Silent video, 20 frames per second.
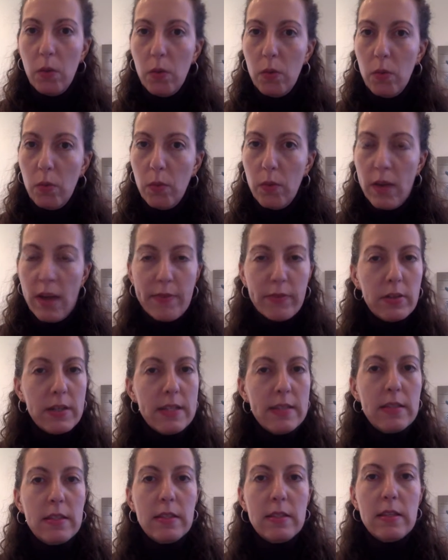whatever
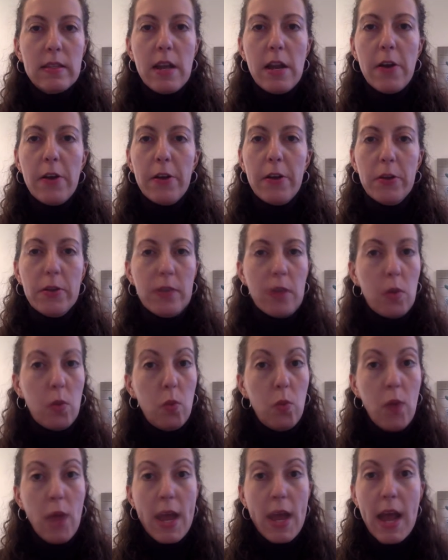is the scenario, you say,
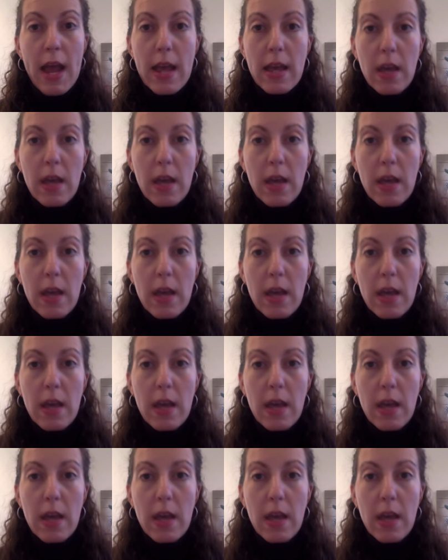when I